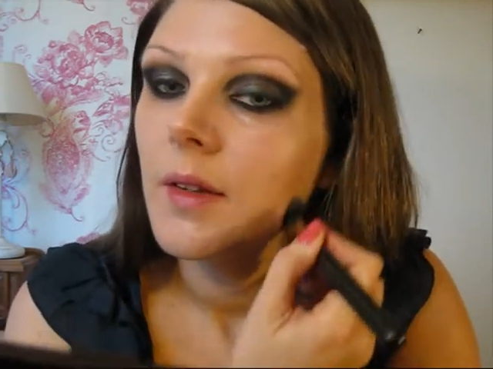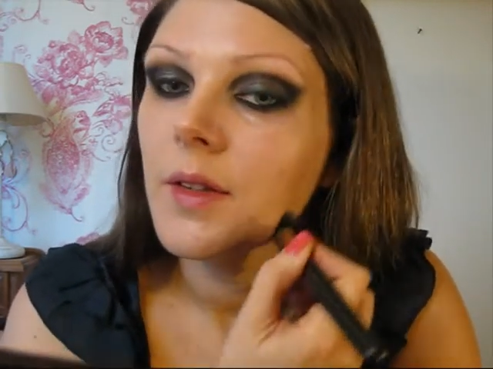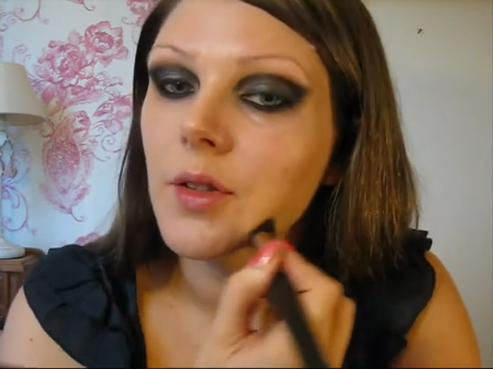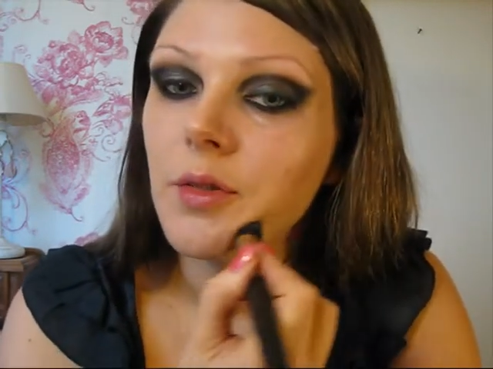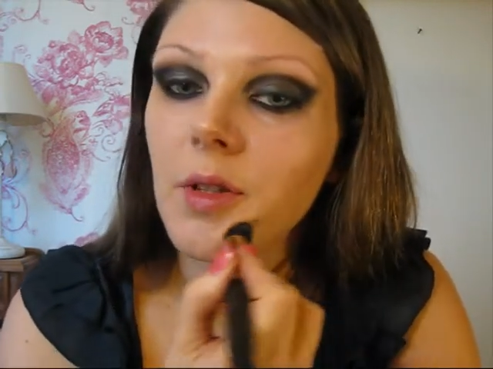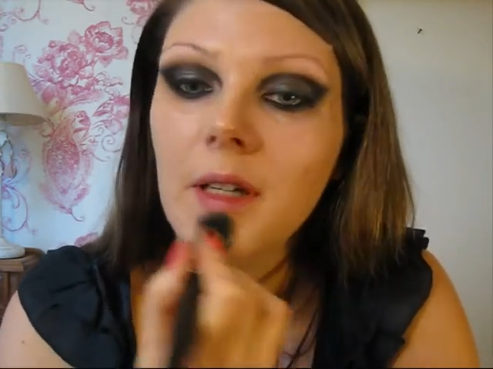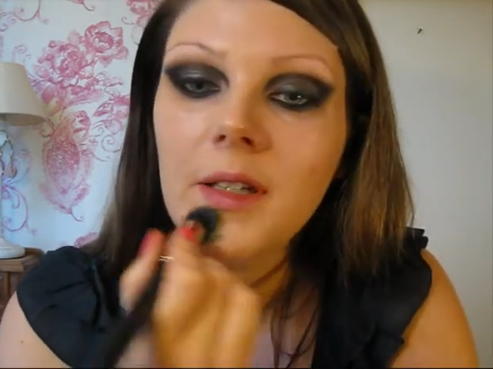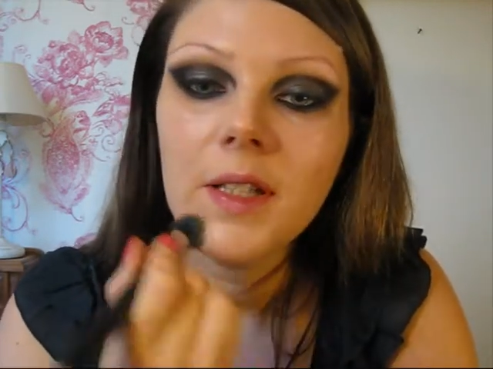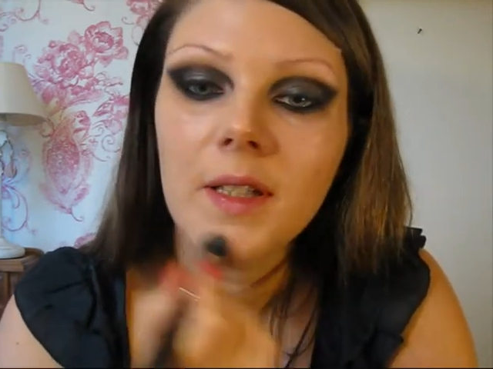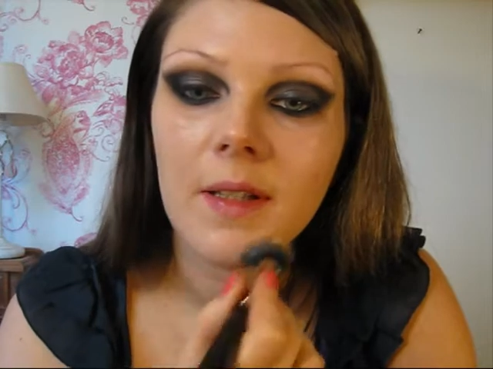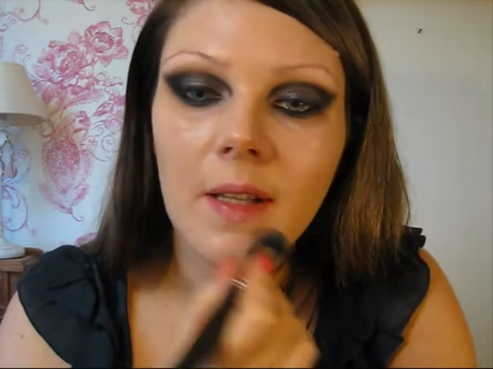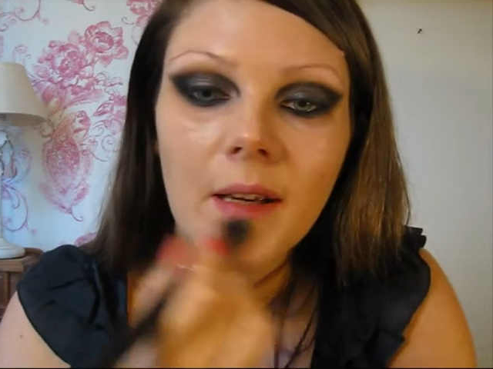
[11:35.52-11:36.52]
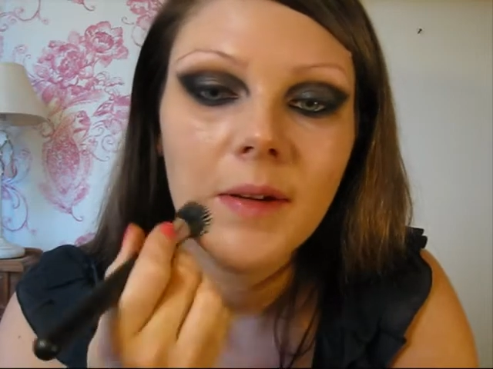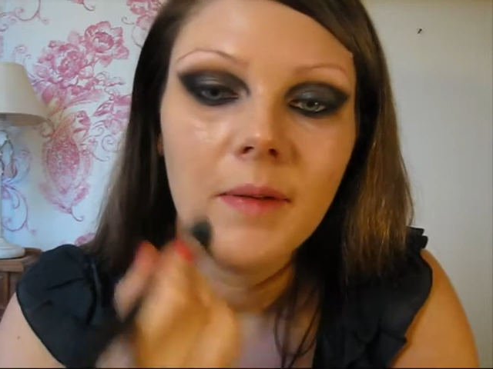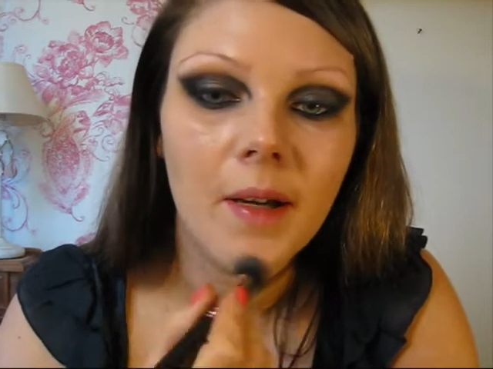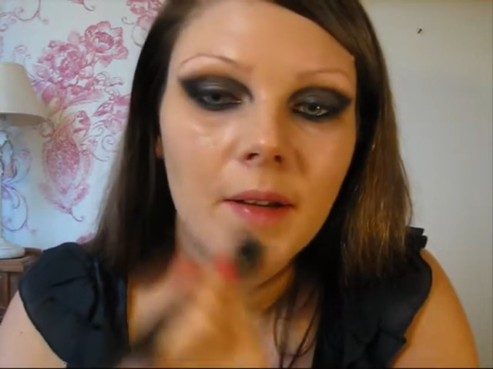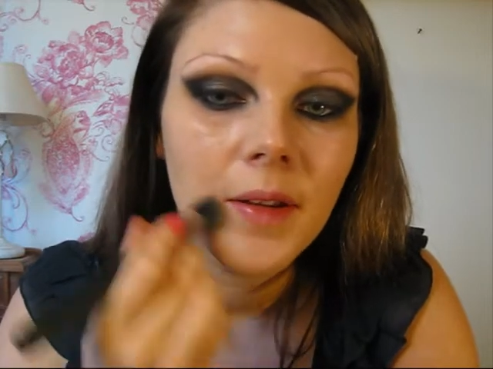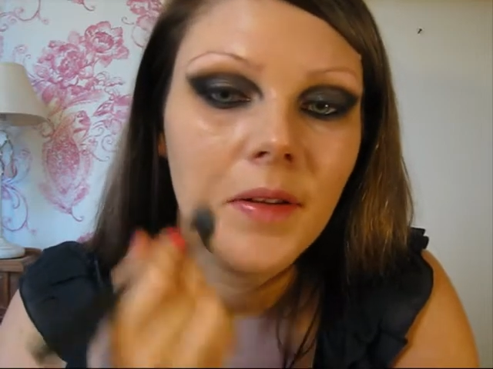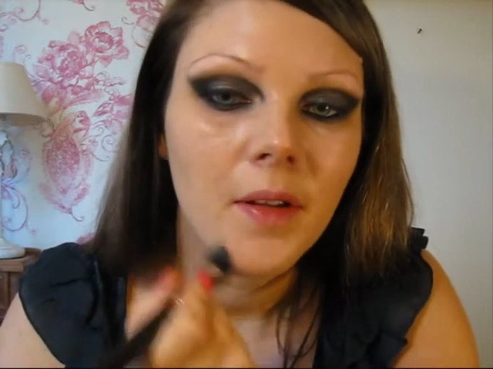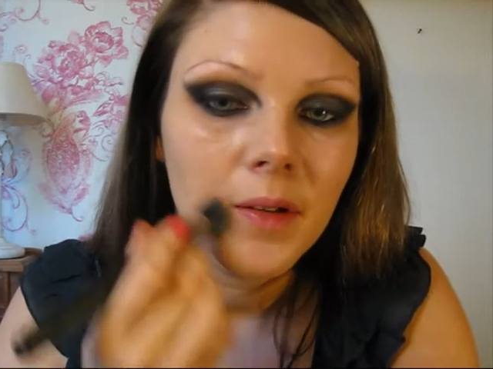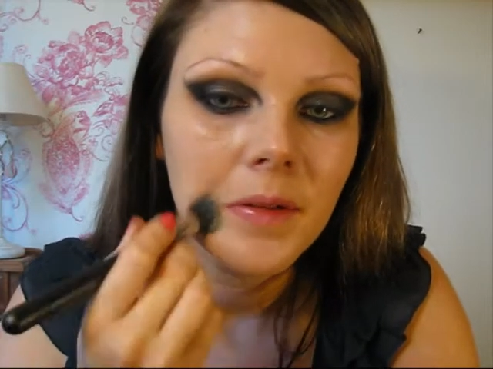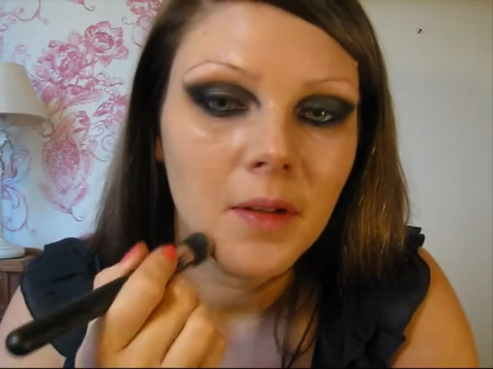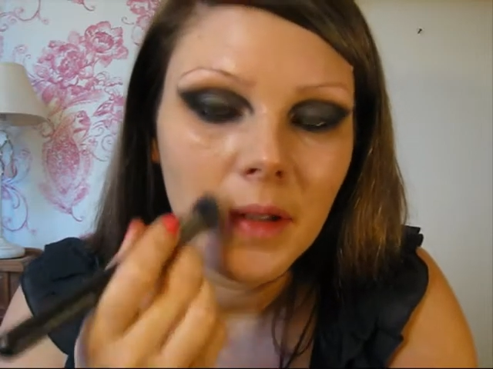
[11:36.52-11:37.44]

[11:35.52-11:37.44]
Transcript: strangest thing, rather than,